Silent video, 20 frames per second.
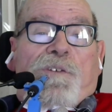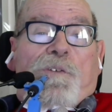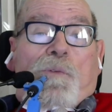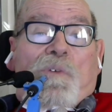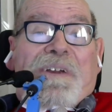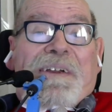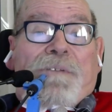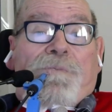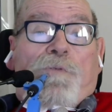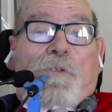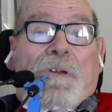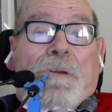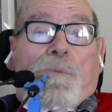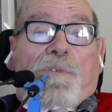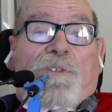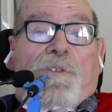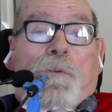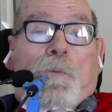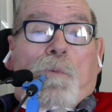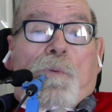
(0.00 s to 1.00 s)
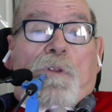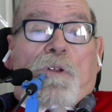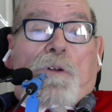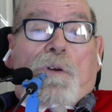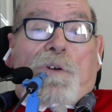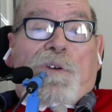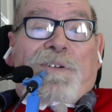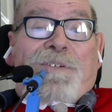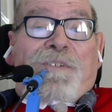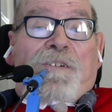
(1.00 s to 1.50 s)
So after I was no
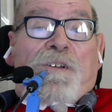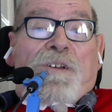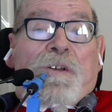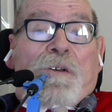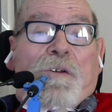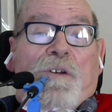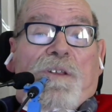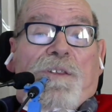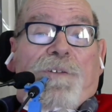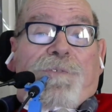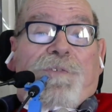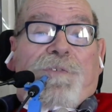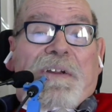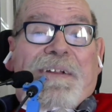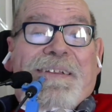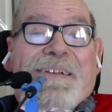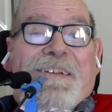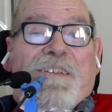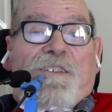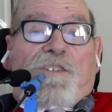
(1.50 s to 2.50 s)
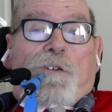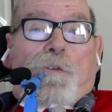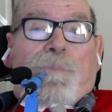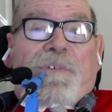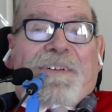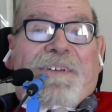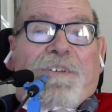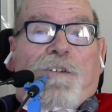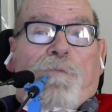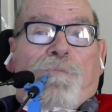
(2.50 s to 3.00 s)
longer on the finance
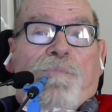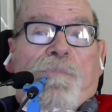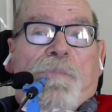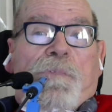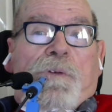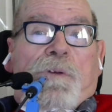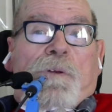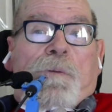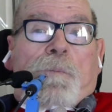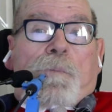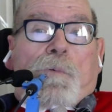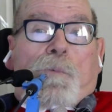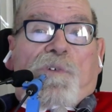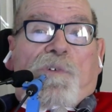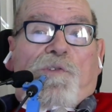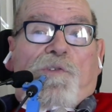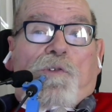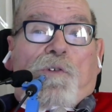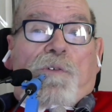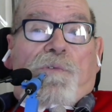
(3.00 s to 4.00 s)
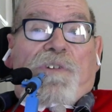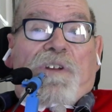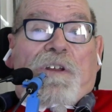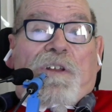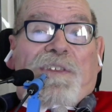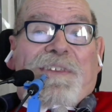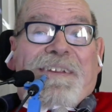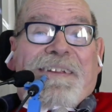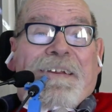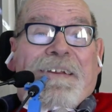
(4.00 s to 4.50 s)
committee, but was serving
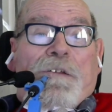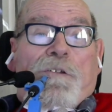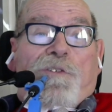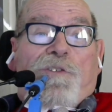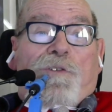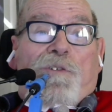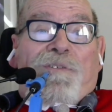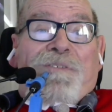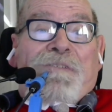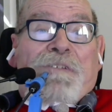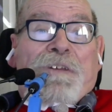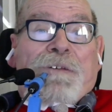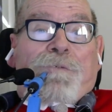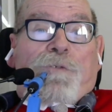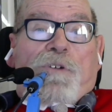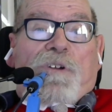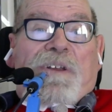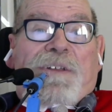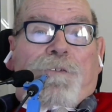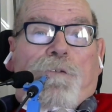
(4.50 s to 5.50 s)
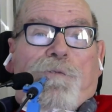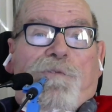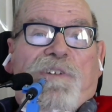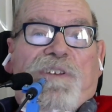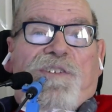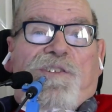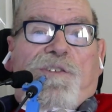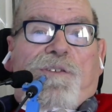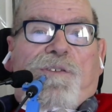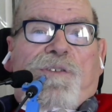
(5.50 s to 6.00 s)
on the council for other
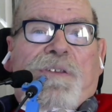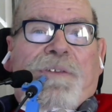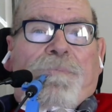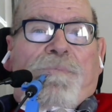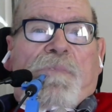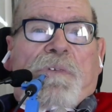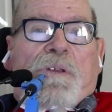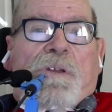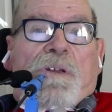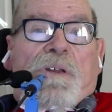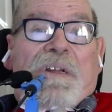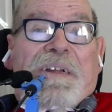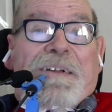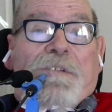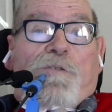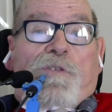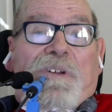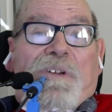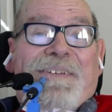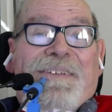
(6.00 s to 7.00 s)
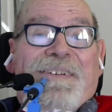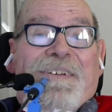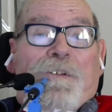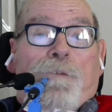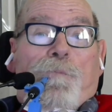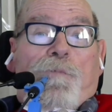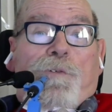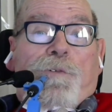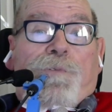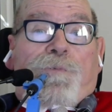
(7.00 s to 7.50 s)
reasons, I tried to
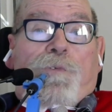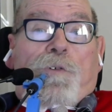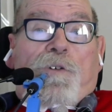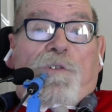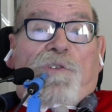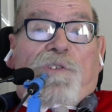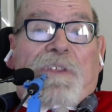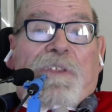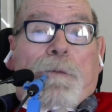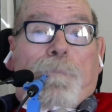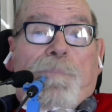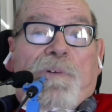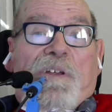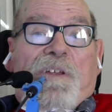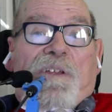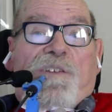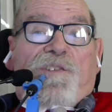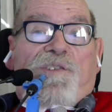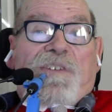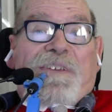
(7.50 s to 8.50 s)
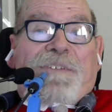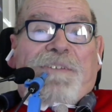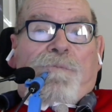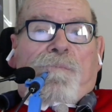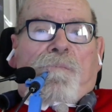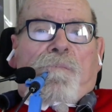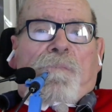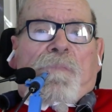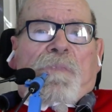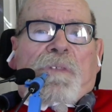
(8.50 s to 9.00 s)
get him to reverse that policy
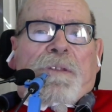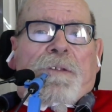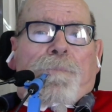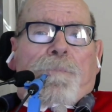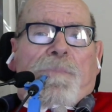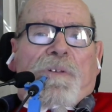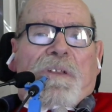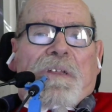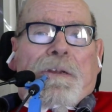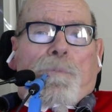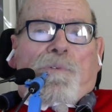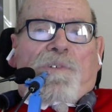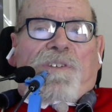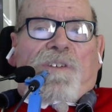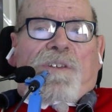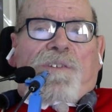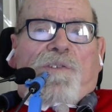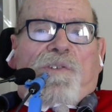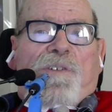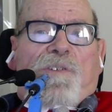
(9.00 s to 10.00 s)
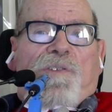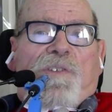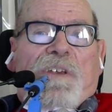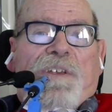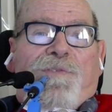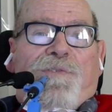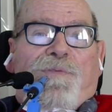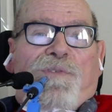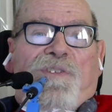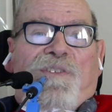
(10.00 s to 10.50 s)
but I was
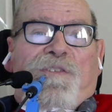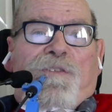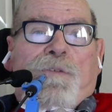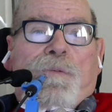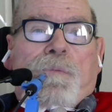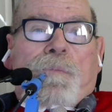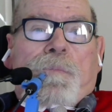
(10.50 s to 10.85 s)
unsuccessful.